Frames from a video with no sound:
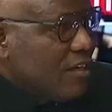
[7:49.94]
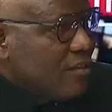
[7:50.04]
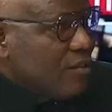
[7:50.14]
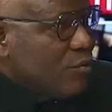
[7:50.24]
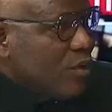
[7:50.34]

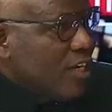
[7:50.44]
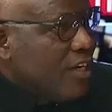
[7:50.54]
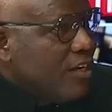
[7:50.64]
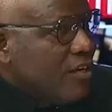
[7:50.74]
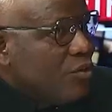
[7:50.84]
it were.
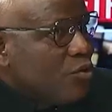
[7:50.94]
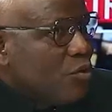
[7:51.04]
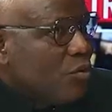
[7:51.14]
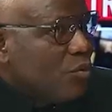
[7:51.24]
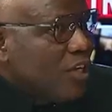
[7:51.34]

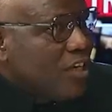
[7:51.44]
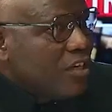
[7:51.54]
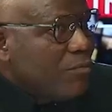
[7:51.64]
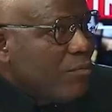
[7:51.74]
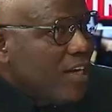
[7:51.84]
So we
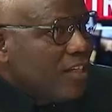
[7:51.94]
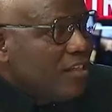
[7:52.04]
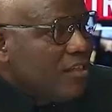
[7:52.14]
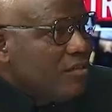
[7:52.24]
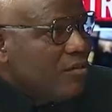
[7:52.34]
keep
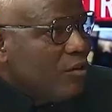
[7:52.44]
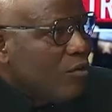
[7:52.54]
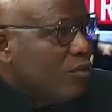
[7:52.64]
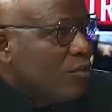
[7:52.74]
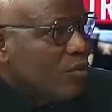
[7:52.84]
managing all
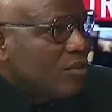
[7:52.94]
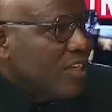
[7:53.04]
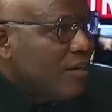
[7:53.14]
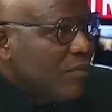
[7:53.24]
of this cost line,